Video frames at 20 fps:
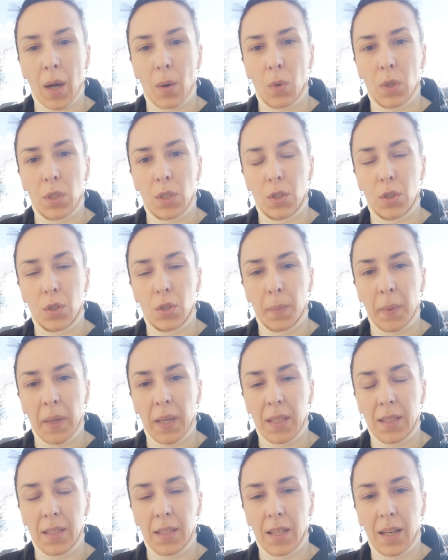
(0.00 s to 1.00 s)
wanted to
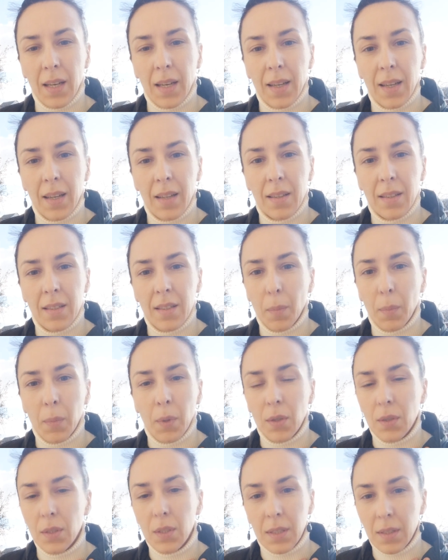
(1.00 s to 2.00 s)
make it clear that I'm
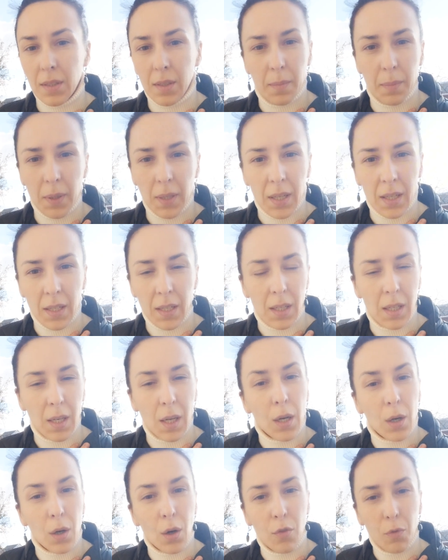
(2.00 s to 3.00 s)
not at the
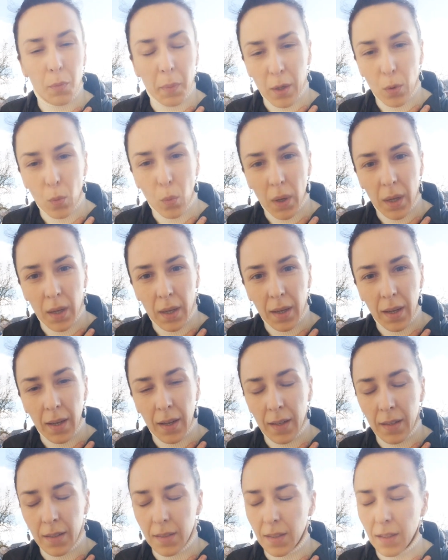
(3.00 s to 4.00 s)
beginning of my way,
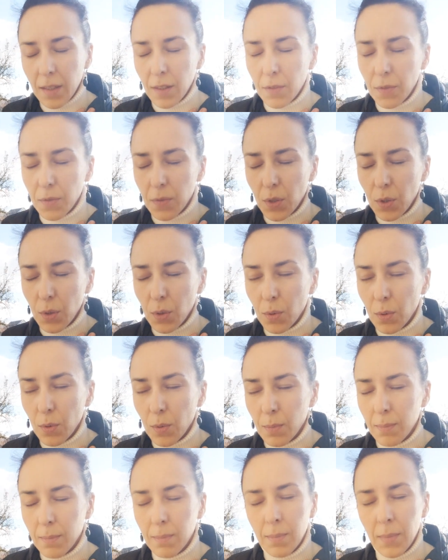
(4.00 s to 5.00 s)
and if
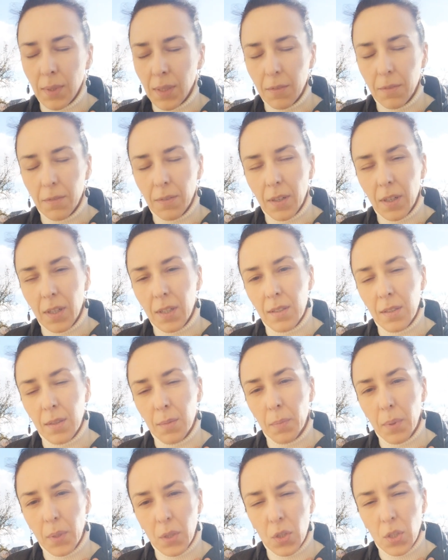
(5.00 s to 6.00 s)
you motherfuckers
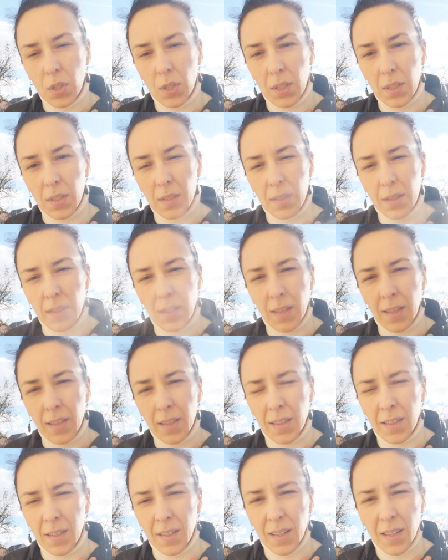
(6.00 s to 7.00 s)
and bitches
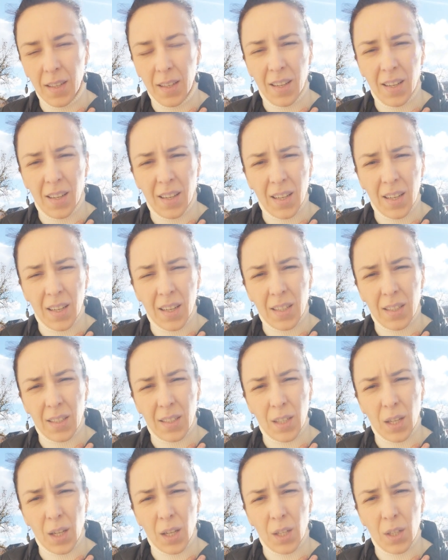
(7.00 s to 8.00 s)

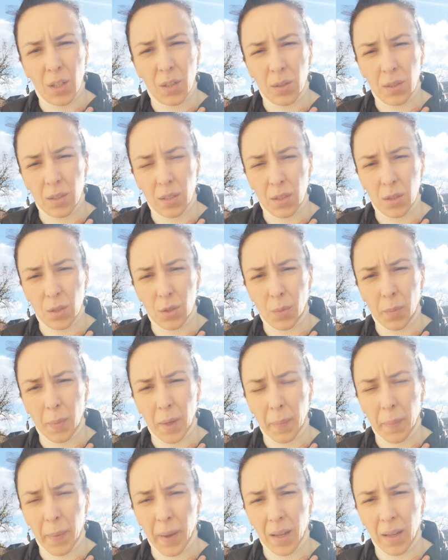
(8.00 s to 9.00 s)
looked into
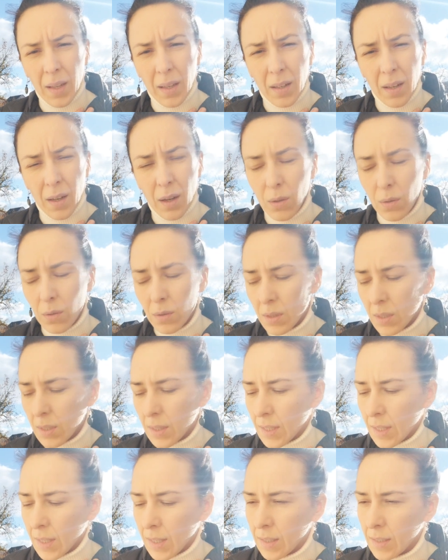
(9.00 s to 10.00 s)
my bank
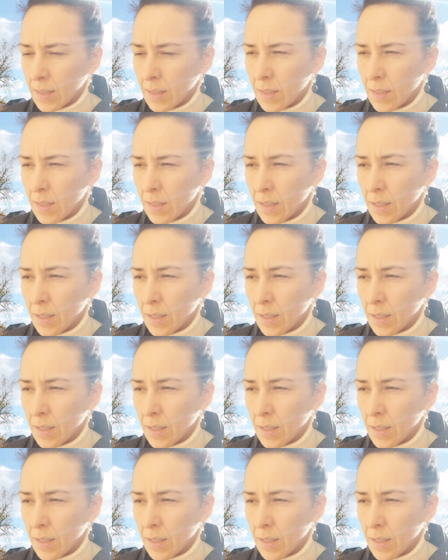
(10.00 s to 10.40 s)
account and